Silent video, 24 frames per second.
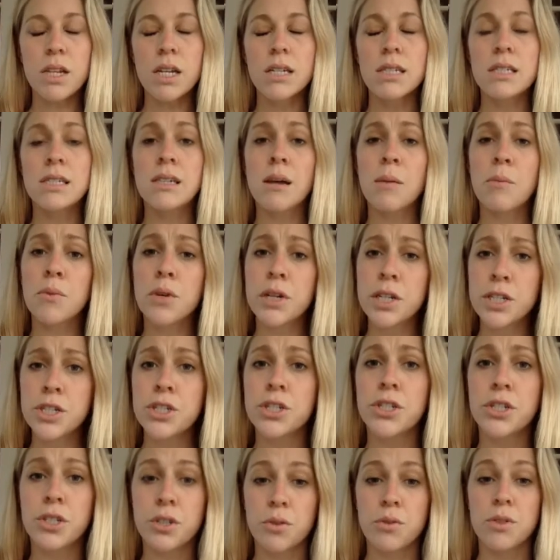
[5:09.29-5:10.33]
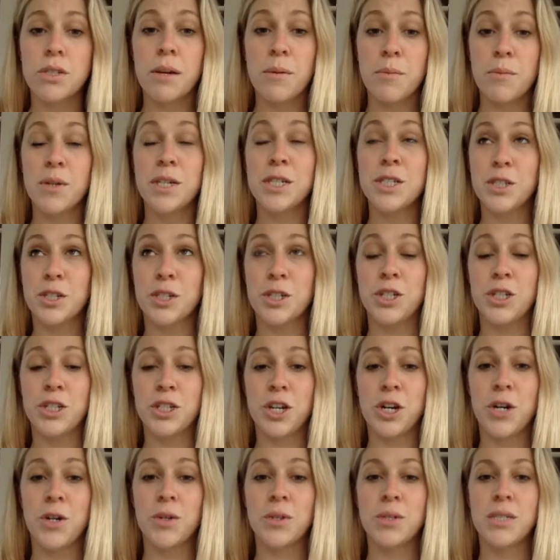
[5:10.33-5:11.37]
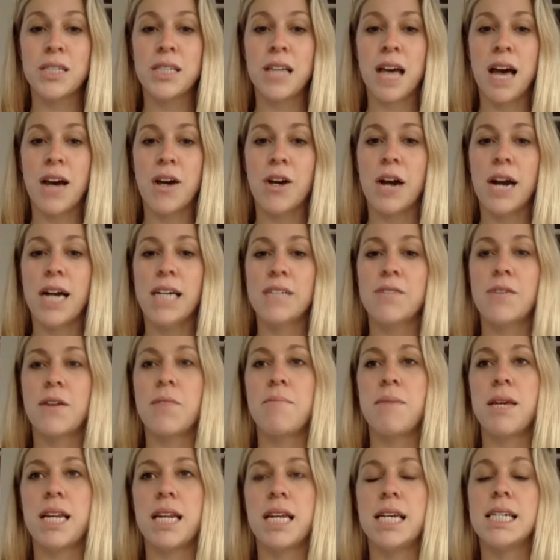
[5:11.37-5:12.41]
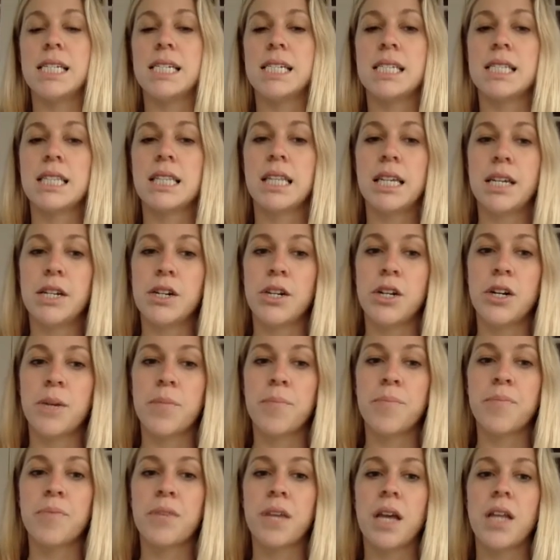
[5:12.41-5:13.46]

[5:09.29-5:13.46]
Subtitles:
some research shows that grass-fed meat is leaner